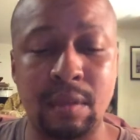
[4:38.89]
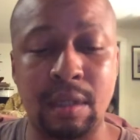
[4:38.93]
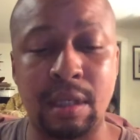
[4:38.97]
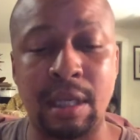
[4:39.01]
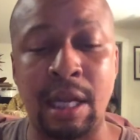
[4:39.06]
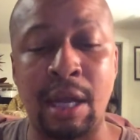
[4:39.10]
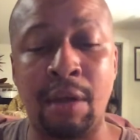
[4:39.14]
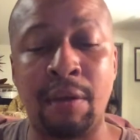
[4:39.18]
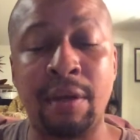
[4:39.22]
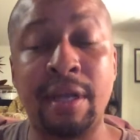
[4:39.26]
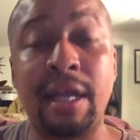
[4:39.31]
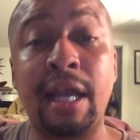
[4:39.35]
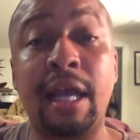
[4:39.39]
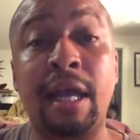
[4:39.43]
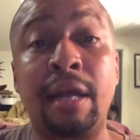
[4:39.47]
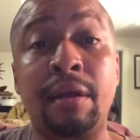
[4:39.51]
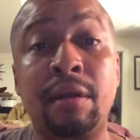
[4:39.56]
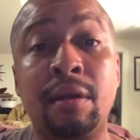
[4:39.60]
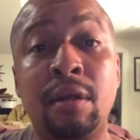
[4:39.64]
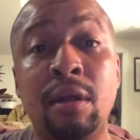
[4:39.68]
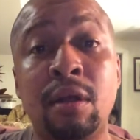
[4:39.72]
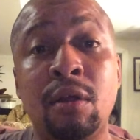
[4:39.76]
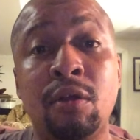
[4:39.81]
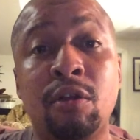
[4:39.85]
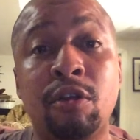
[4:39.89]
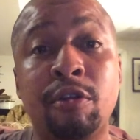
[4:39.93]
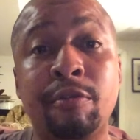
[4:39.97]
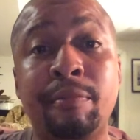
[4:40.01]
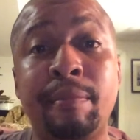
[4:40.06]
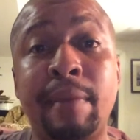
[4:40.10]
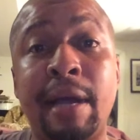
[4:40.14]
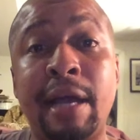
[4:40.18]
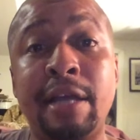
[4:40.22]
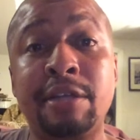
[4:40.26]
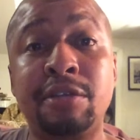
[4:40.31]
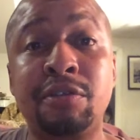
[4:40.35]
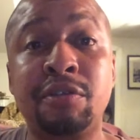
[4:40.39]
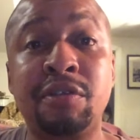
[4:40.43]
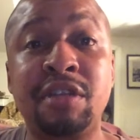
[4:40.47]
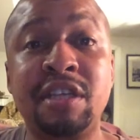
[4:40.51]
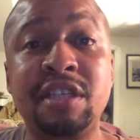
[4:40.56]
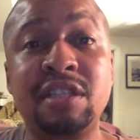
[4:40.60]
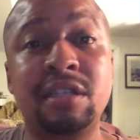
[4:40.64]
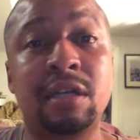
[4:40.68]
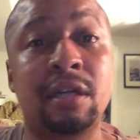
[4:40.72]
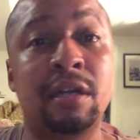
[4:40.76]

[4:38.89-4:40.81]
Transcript: Now, again, remind you, these